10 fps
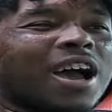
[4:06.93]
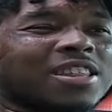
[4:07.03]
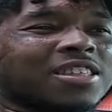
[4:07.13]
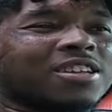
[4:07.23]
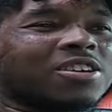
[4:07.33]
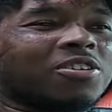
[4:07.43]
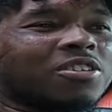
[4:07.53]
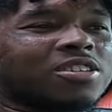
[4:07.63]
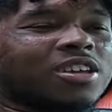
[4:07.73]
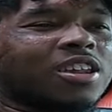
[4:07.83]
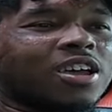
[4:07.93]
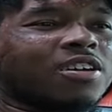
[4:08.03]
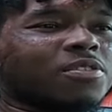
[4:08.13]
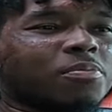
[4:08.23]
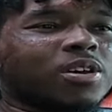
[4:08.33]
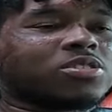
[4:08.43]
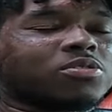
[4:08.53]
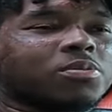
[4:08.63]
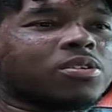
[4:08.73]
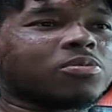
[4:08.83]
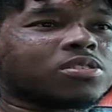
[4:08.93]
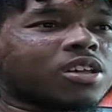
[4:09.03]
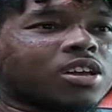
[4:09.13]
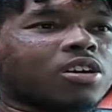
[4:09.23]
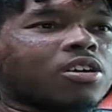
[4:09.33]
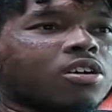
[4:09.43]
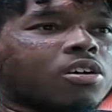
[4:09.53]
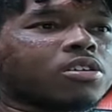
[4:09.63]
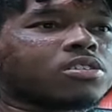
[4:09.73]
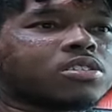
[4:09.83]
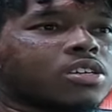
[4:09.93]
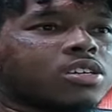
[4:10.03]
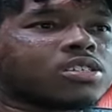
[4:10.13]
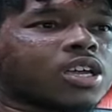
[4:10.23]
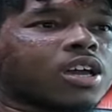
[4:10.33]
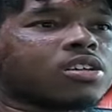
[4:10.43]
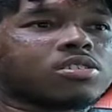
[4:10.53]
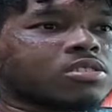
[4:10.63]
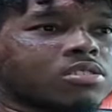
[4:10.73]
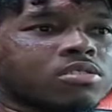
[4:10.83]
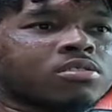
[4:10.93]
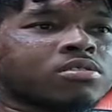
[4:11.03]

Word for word: I think the only thing that ever messed with me was like a RT Challenger,